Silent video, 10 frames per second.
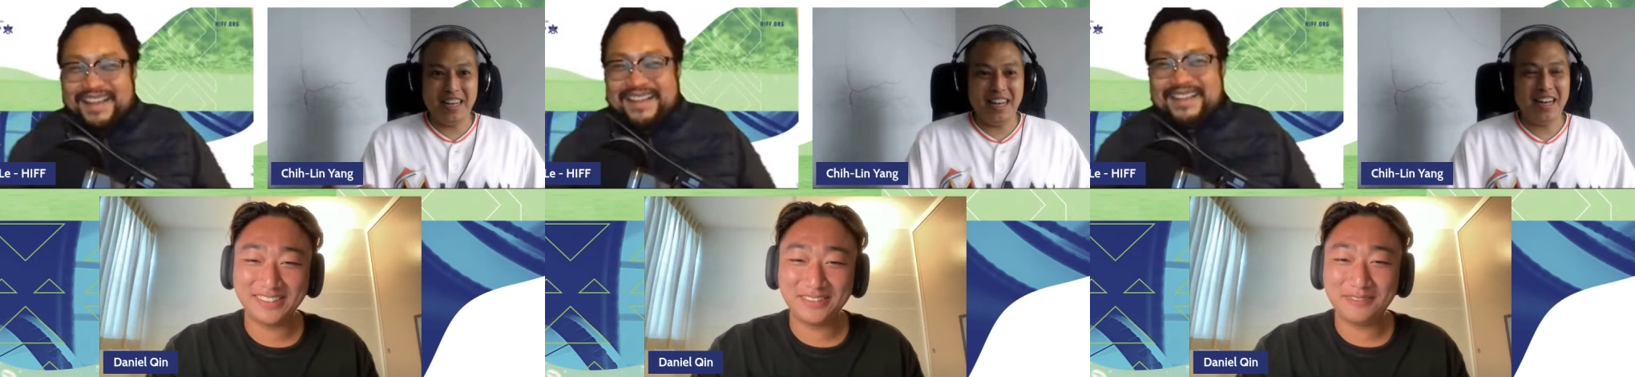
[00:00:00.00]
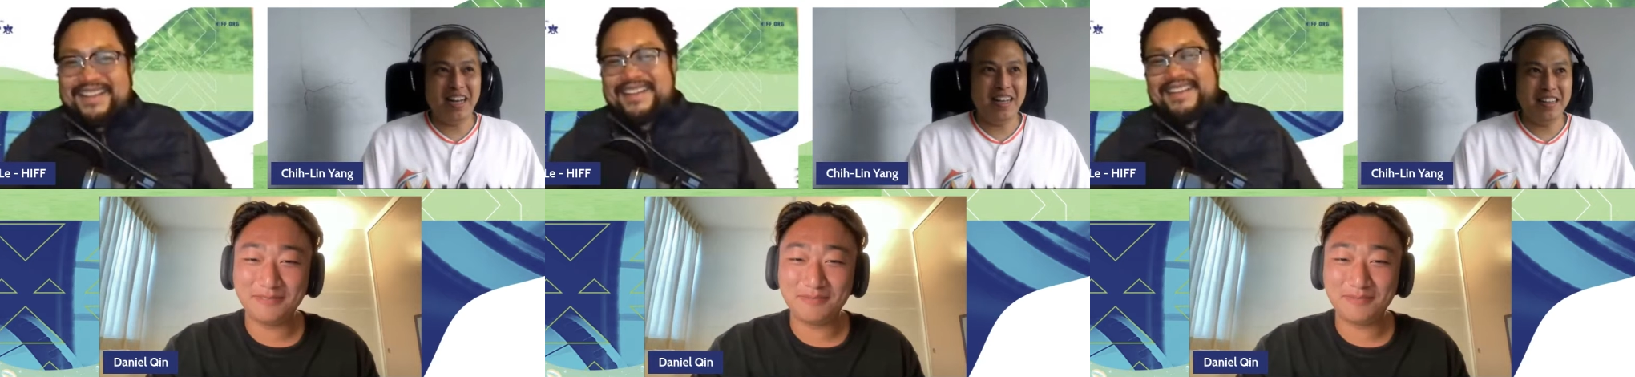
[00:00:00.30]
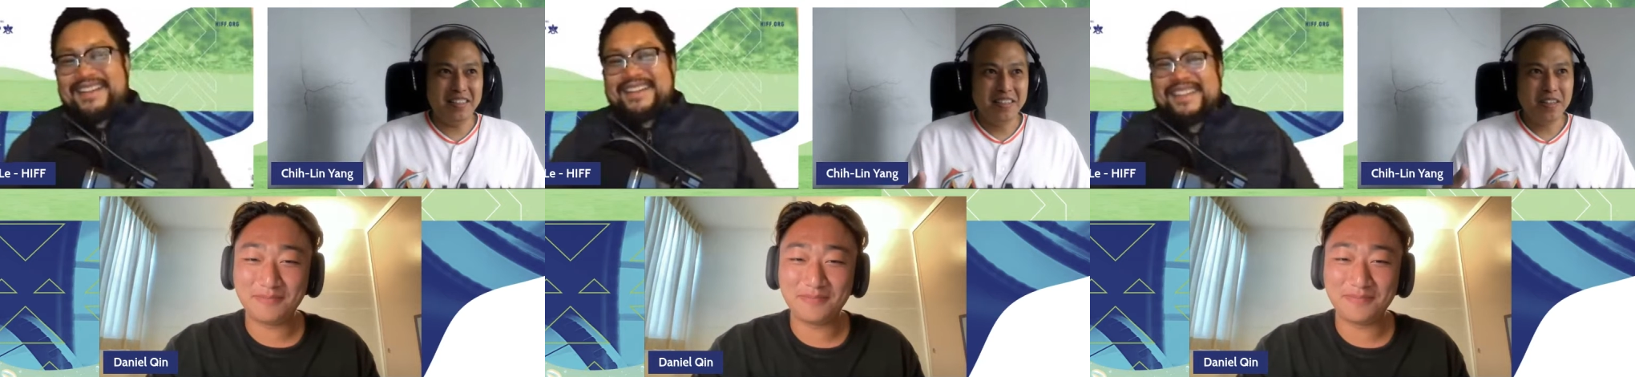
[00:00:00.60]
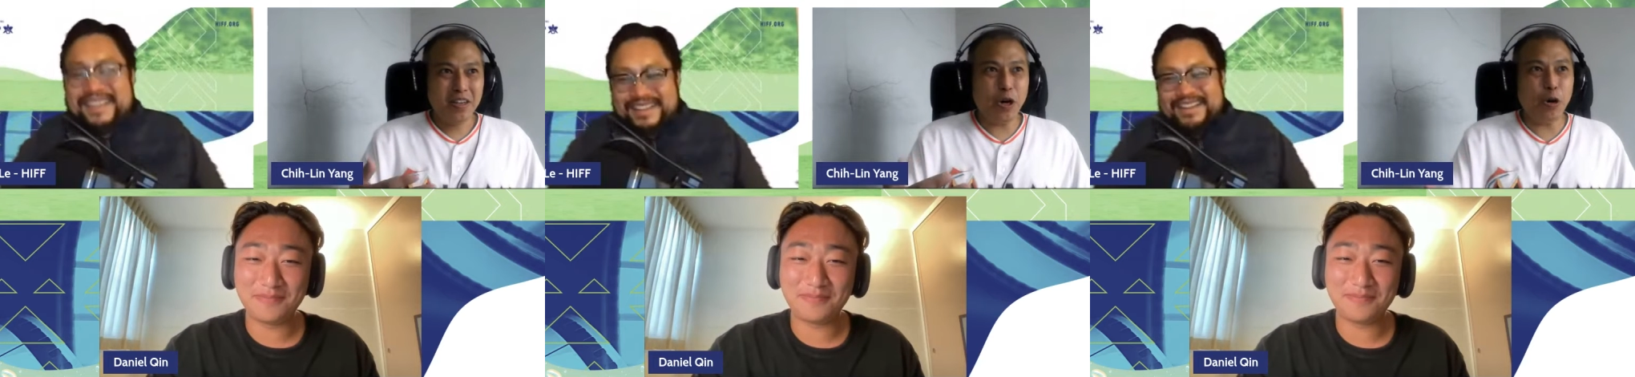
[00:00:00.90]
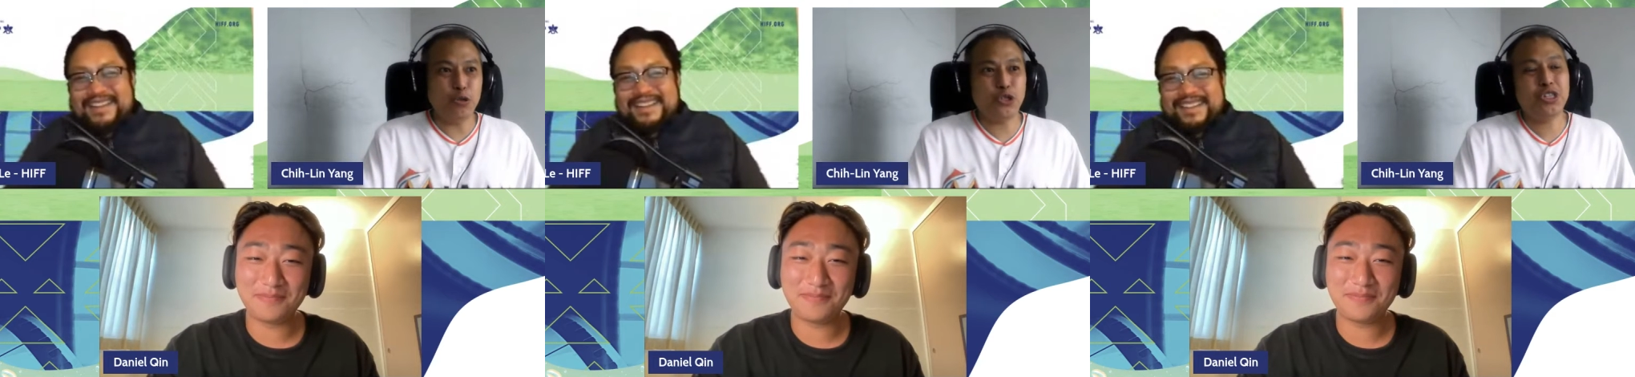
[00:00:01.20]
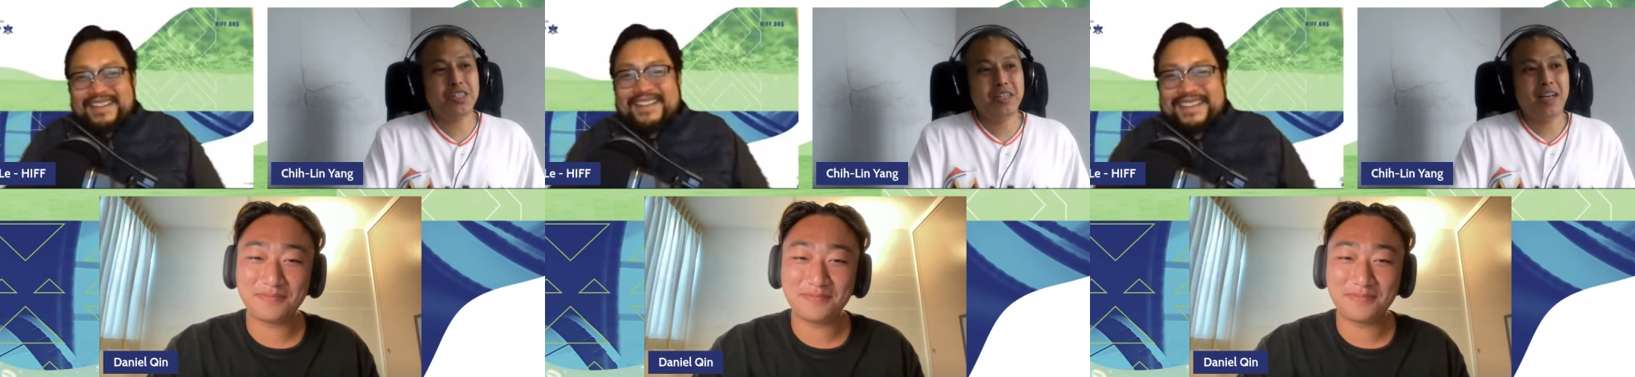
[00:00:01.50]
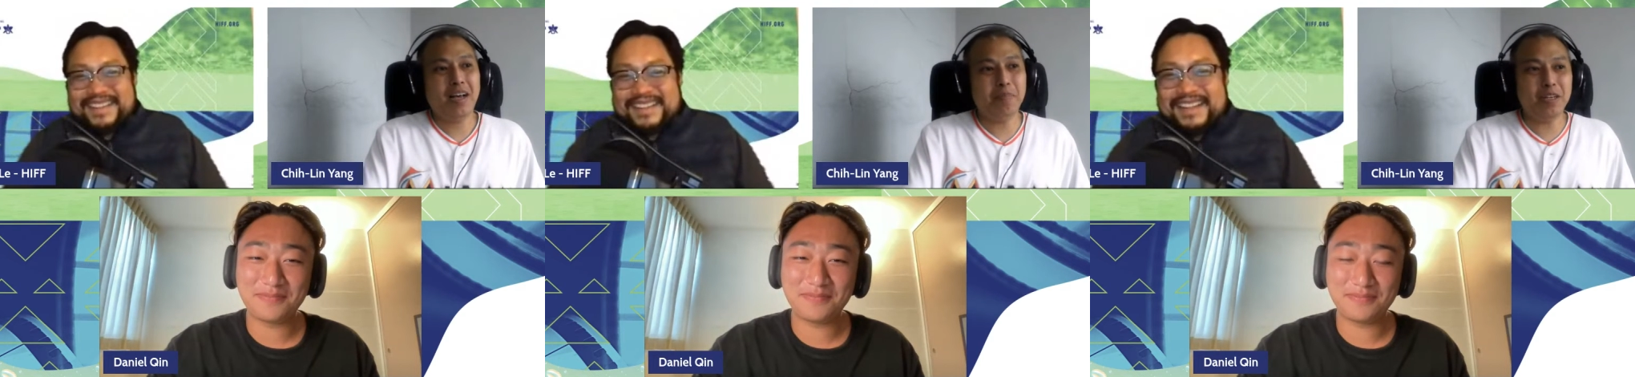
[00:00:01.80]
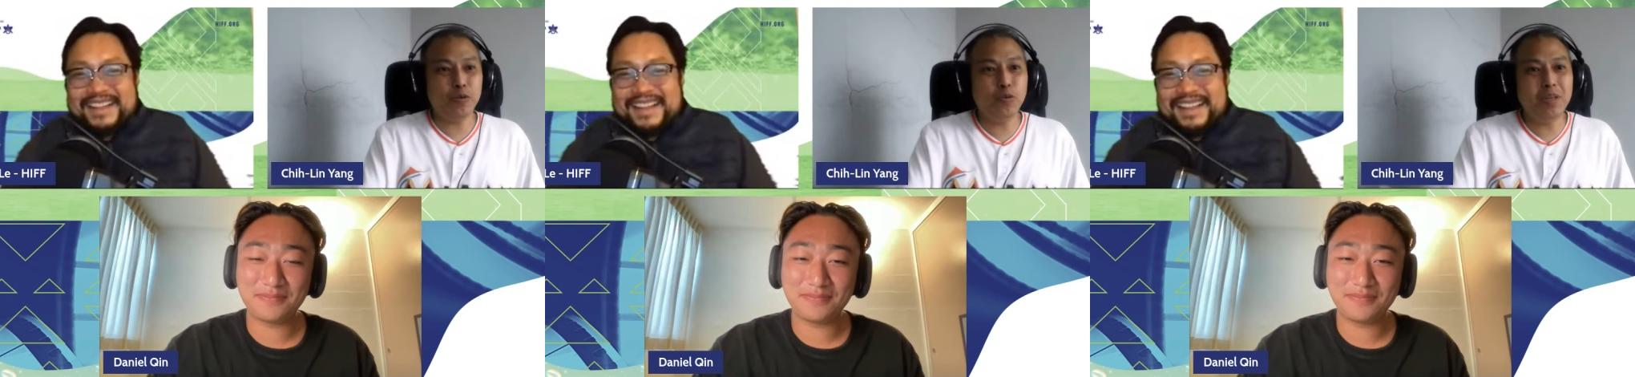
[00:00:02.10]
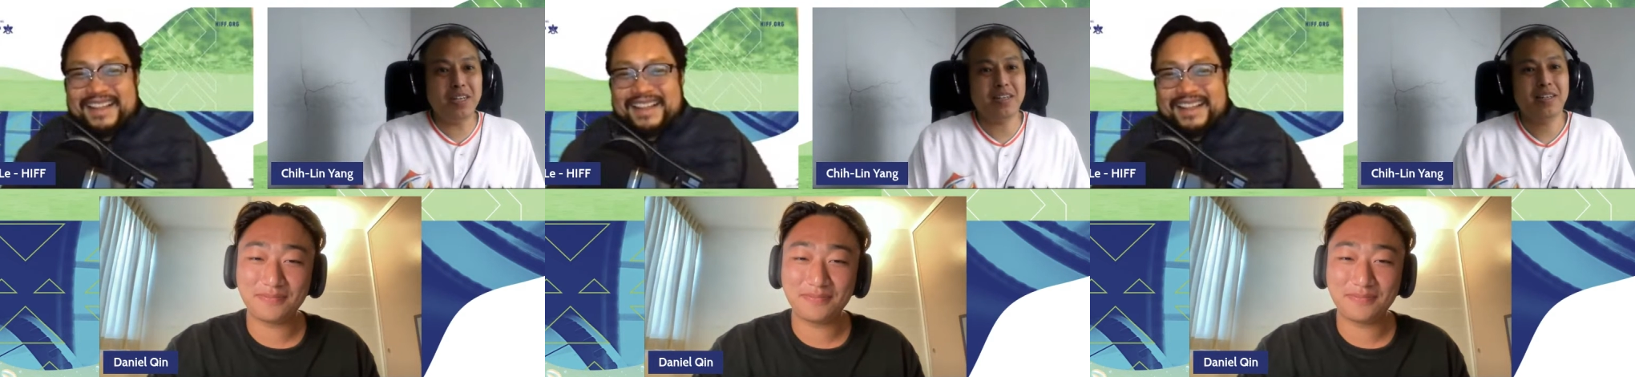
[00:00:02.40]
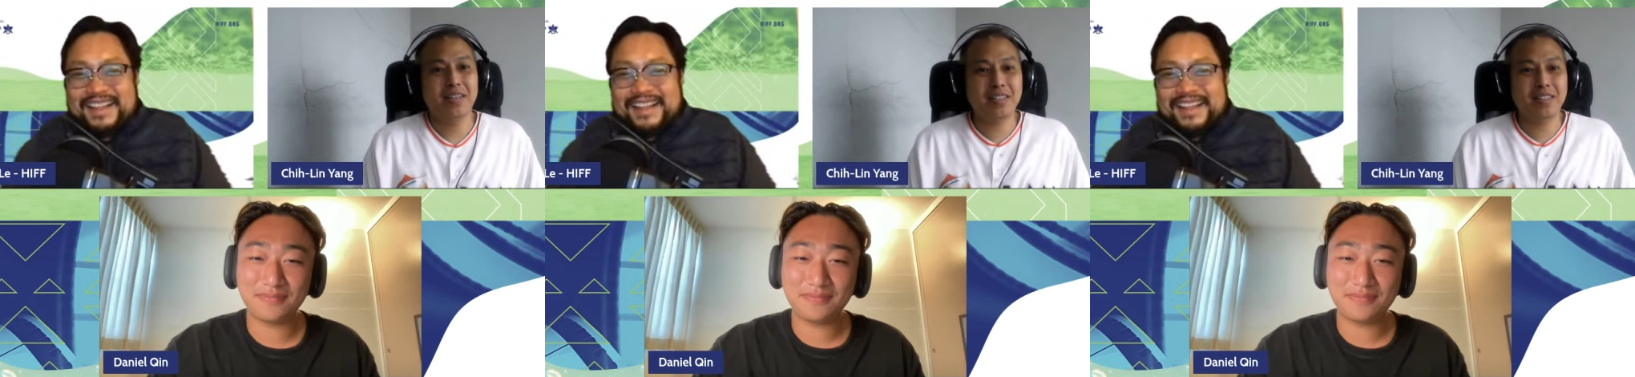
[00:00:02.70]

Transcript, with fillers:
Speaker 1: uh, coach I mean, Umin.